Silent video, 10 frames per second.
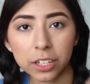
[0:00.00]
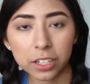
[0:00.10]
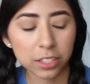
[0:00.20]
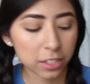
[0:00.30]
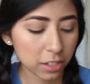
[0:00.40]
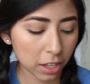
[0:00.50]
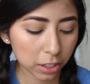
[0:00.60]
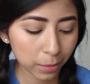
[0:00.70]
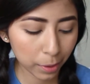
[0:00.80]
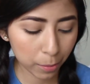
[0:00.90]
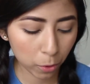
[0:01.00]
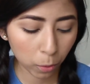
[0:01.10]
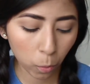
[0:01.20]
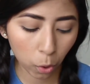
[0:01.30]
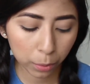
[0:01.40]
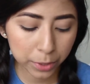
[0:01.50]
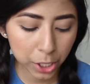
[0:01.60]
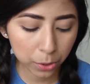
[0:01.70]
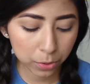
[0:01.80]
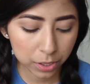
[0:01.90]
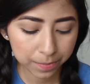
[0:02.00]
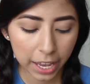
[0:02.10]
It's a little bit more warm toned,